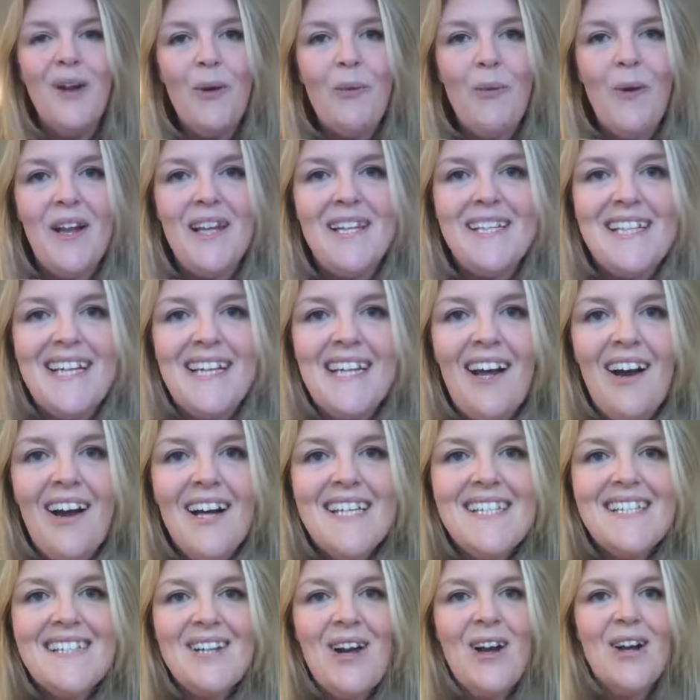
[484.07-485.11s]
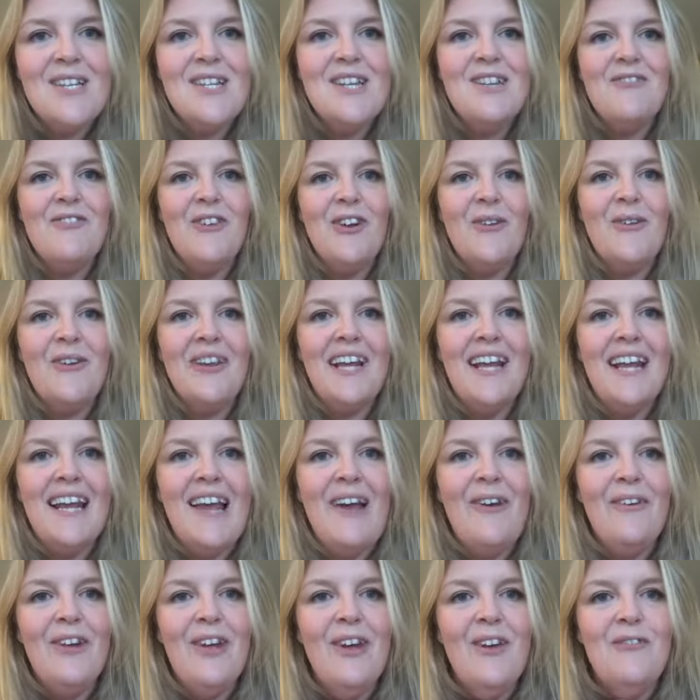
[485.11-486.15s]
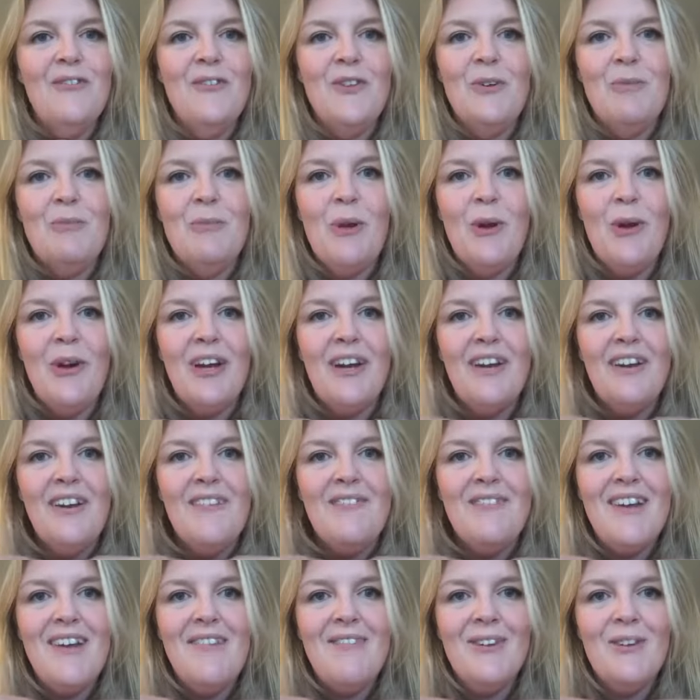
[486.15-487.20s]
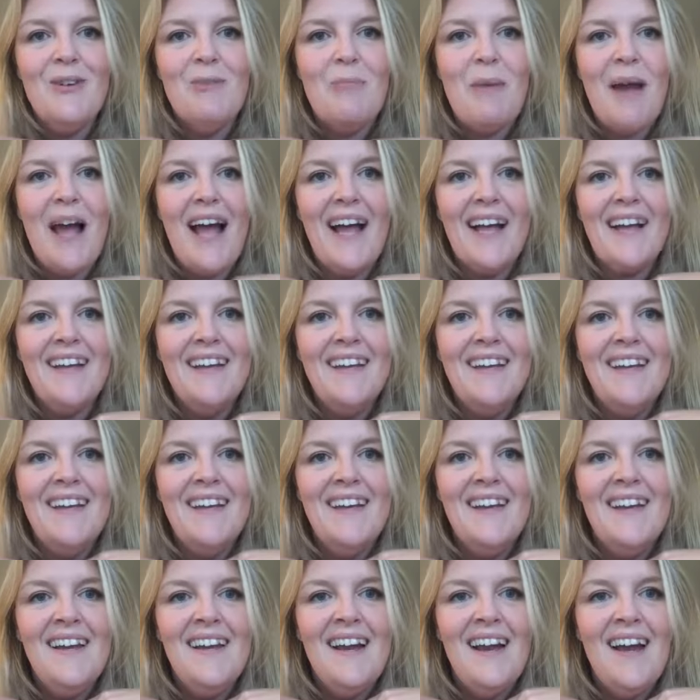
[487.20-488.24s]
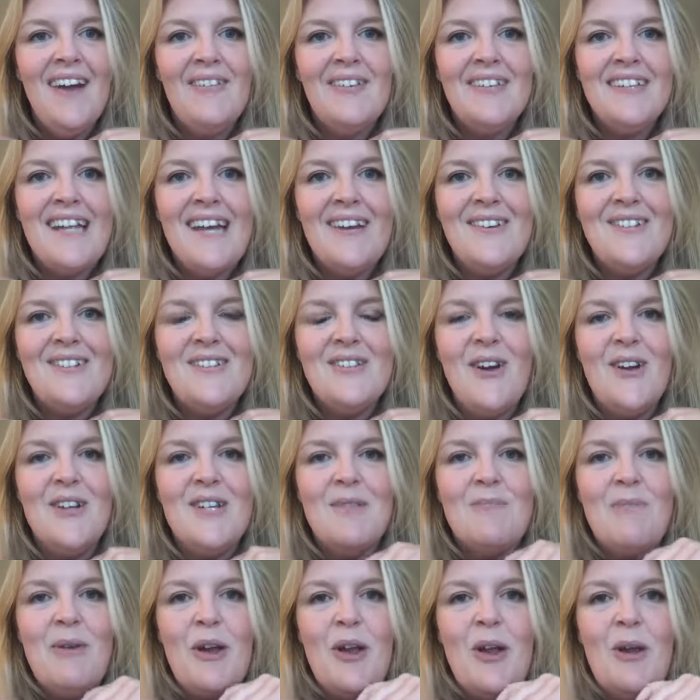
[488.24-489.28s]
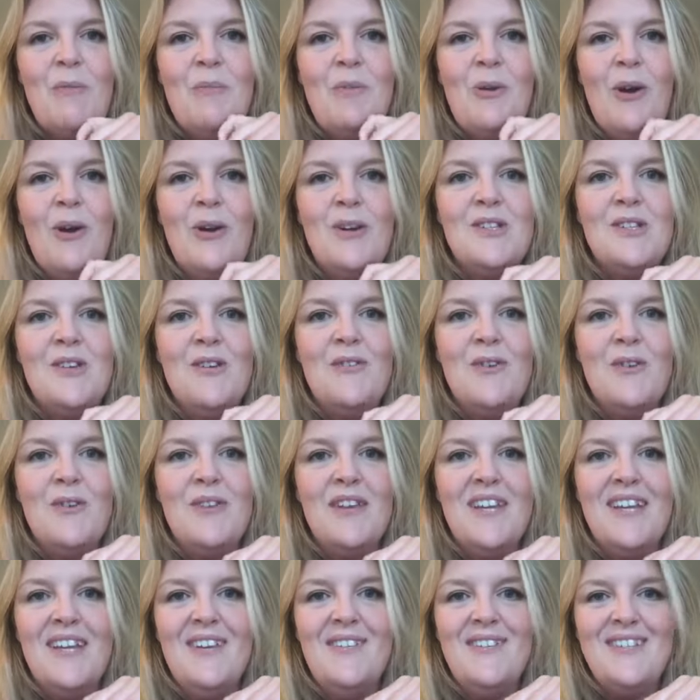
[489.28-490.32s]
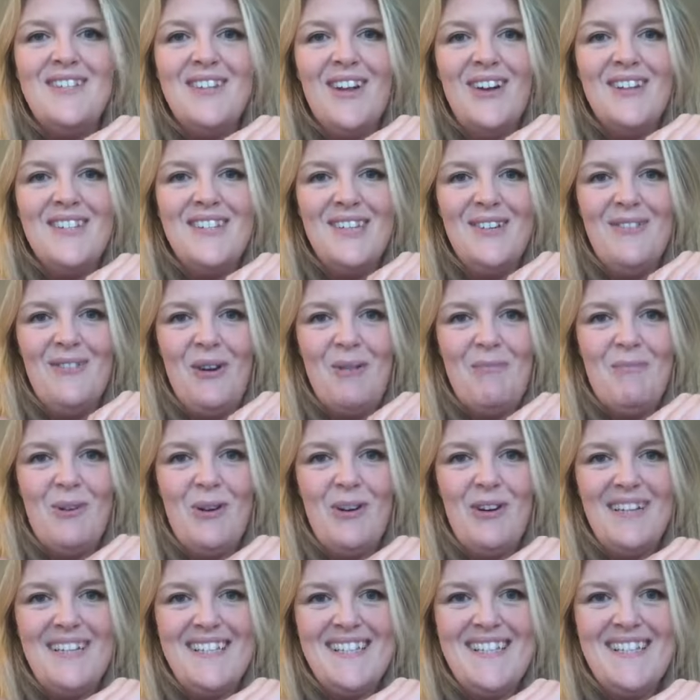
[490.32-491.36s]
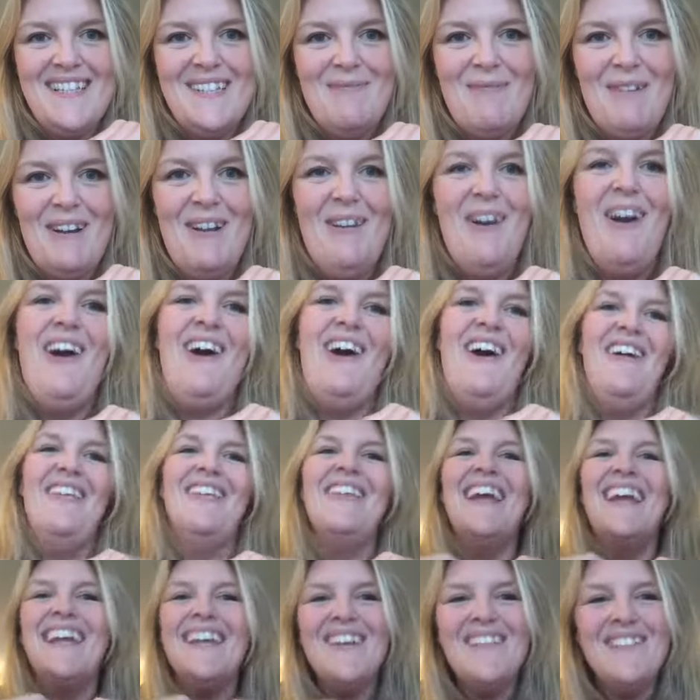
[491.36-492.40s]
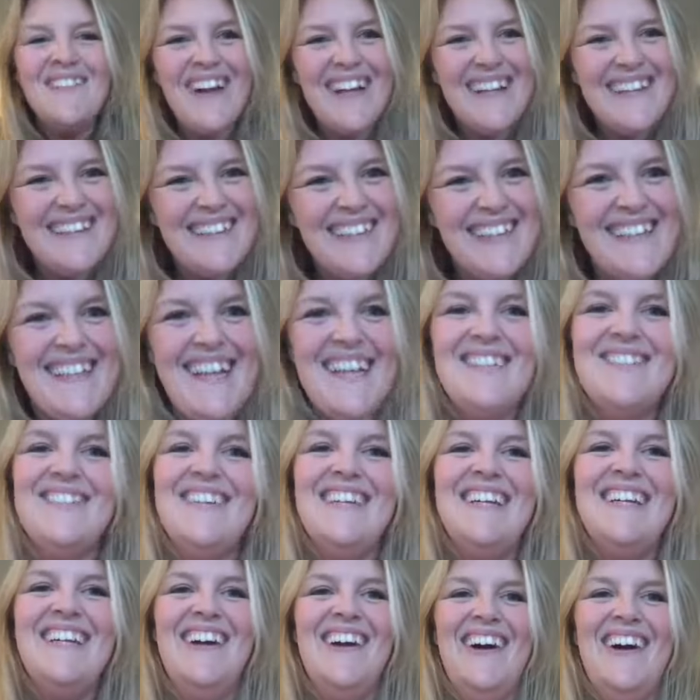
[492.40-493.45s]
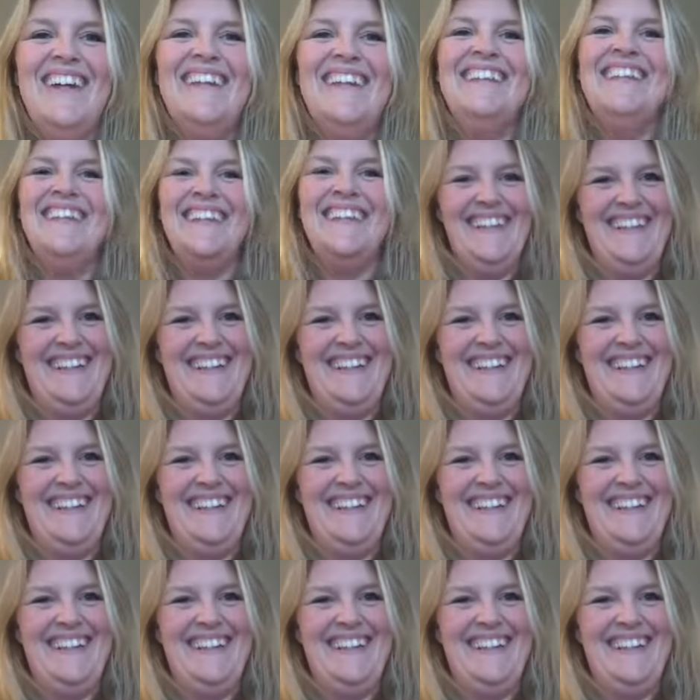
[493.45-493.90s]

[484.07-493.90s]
Wendy, I started following Colette on her food blog and I've never looked back, having now started my own blog. So if you're thinking of starting your own blog, listen to my... thank you, Wendy. That's really kind.